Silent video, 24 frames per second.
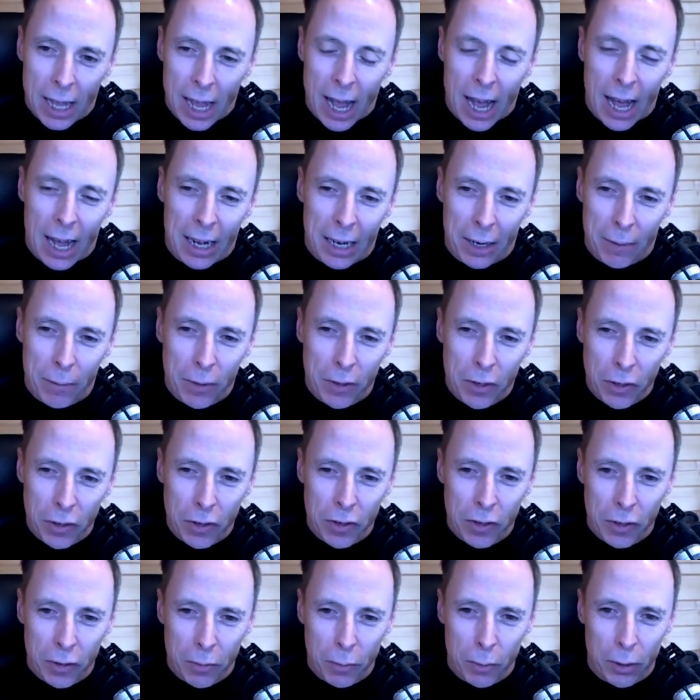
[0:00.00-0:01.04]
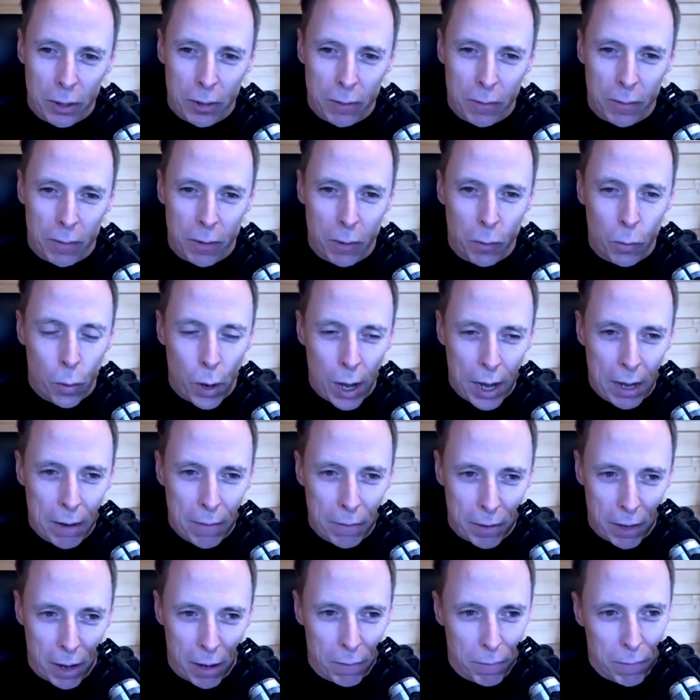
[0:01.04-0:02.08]
And I was doing some work for
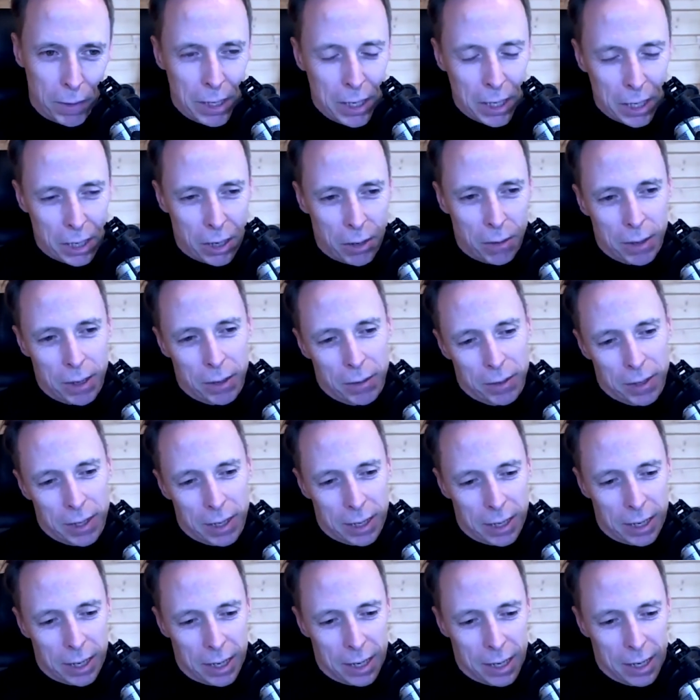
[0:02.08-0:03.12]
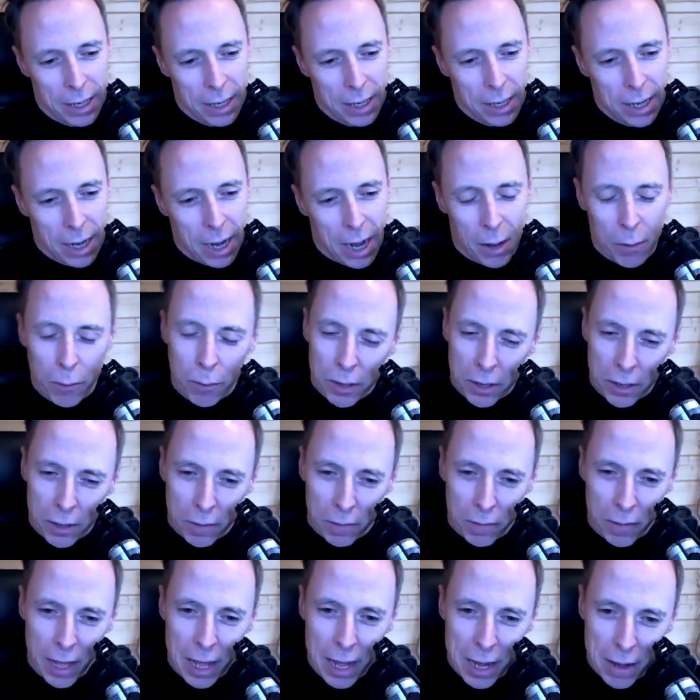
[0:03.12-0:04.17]
wave.video, and I was thinking, I wonder if
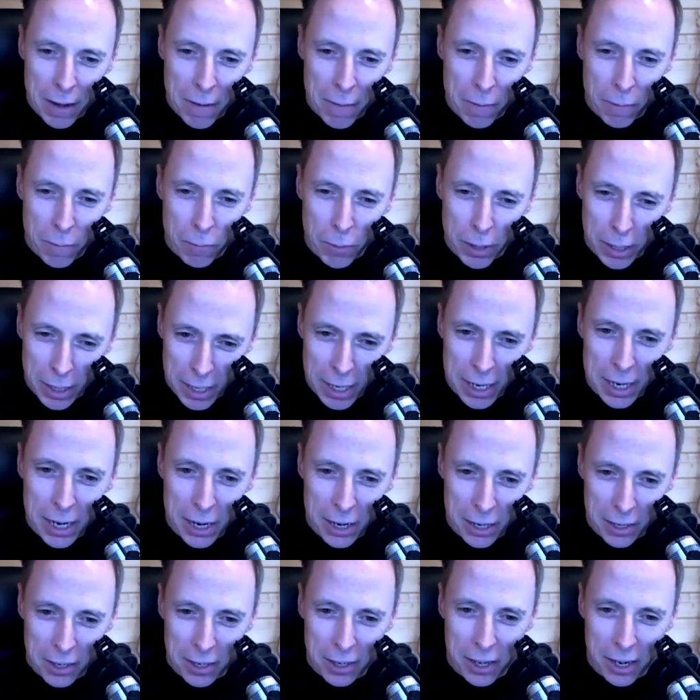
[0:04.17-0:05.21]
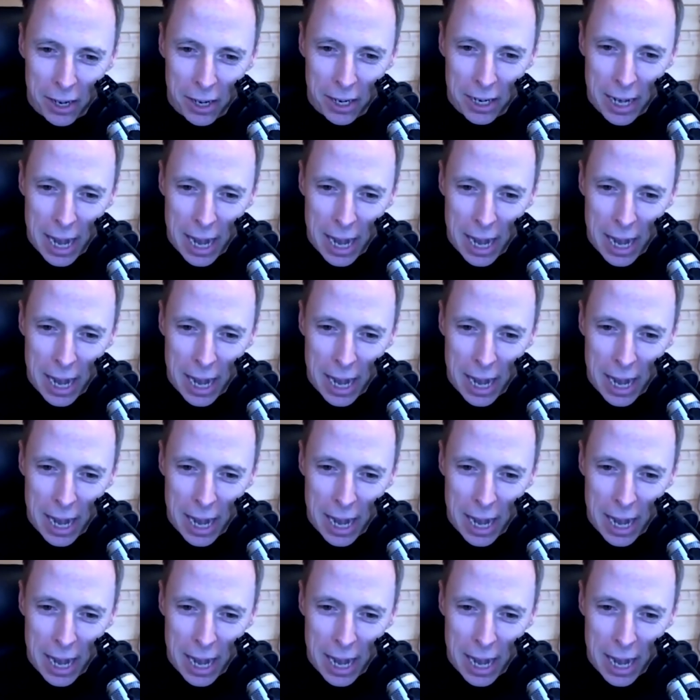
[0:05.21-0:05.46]
they've written an article on